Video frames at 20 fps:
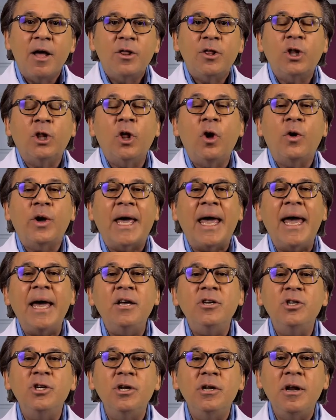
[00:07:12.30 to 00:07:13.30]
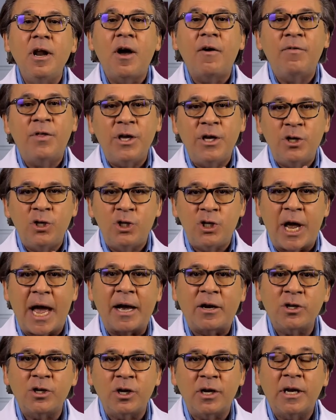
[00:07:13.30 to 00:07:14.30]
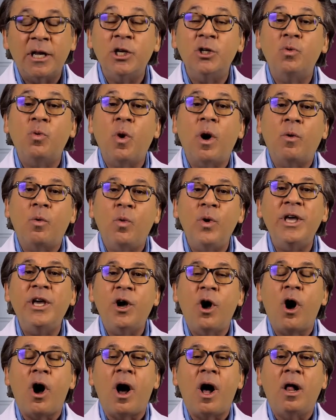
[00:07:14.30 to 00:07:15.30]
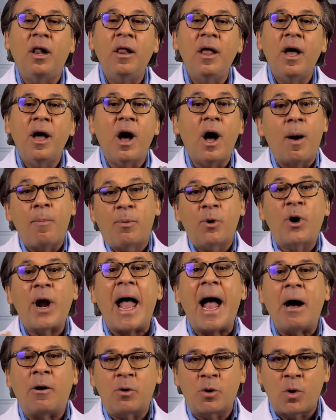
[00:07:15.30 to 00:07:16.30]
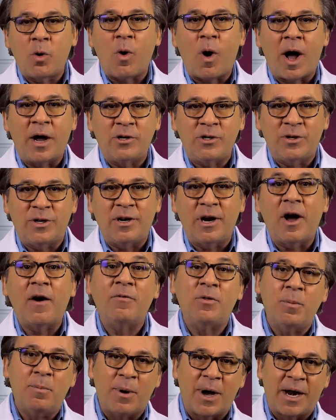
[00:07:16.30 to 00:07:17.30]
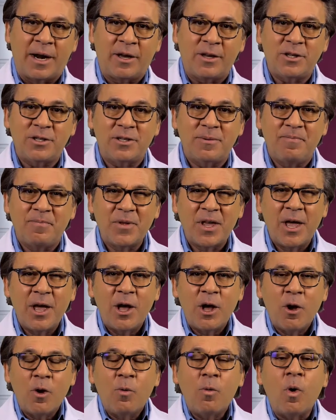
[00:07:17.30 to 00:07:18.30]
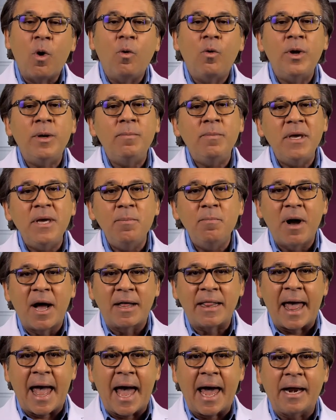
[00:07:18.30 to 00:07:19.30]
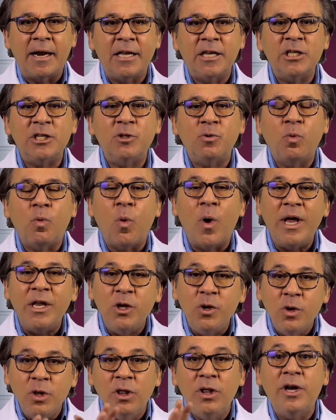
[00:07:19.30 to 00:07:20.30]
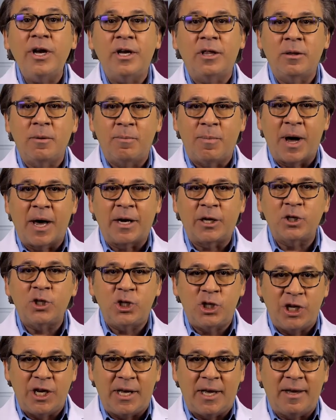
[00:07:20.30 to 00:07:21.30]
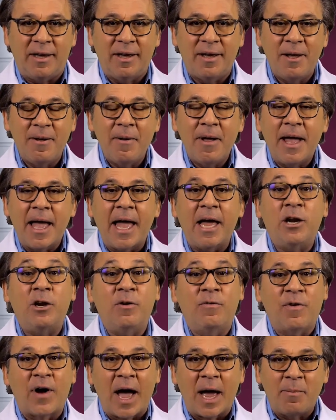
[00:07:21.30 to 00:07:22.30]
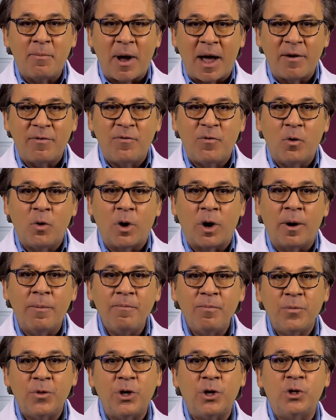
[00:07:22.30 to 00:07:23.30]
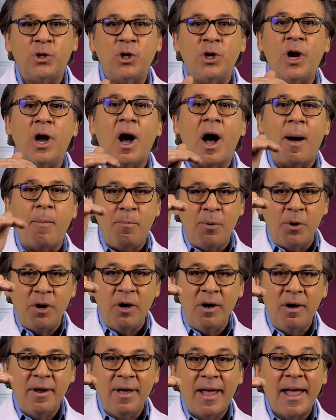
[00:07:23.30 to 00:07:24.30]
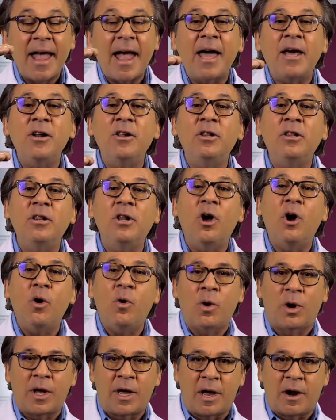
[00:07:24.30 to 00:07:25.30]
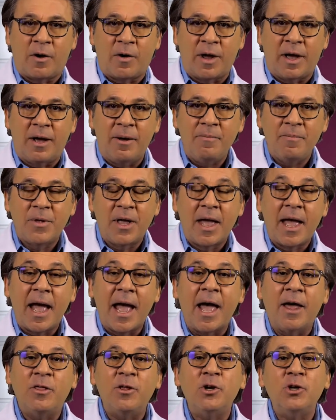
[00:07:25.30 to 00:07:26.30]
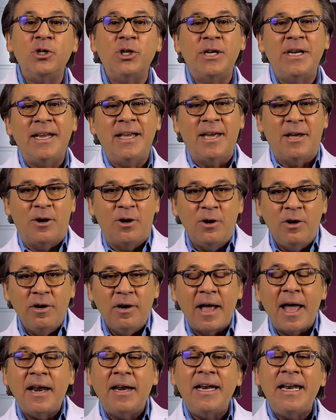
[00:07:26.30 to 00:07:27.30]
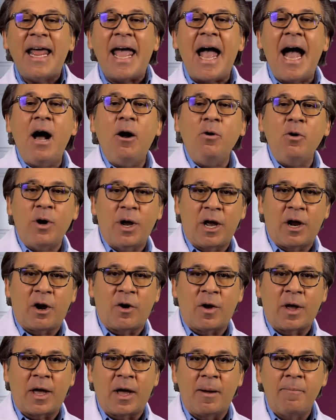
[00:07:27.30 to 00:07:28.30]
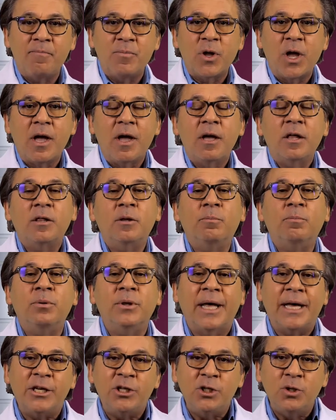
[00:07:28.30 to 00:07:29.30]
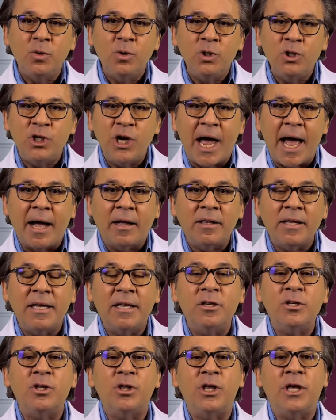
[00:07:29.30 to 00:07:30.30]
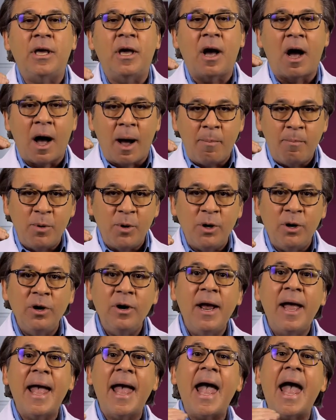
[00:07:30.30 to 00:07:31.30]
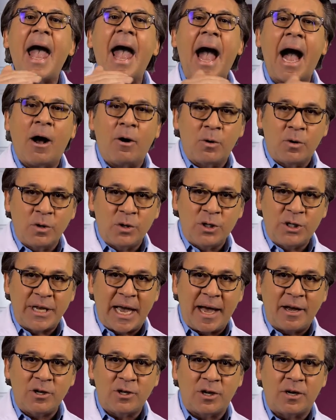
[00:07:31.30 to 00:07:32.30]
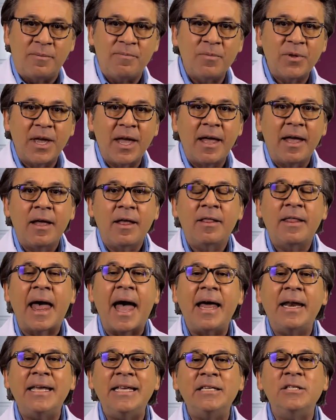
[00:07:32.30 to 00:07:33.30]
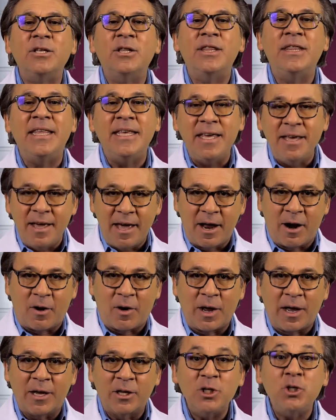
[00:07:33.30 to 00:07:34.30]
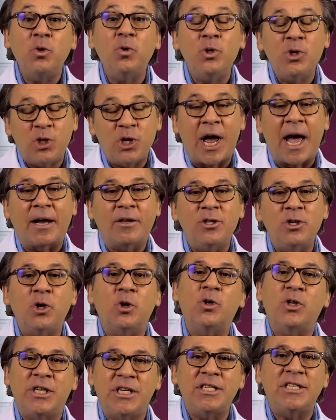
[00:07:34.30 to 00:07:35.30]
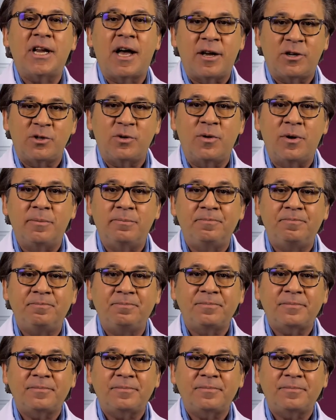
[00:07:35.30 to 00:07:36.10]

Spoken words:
The location of the injection is what we call upper outer quadrant of the buttocks. What we mean by that is when you look at the buttocks cheek and divide by 4, there's an upper and a lower area, and there's an inner and an outer area. The place to inject is the upper outer section. That is the area to inject your testosterone.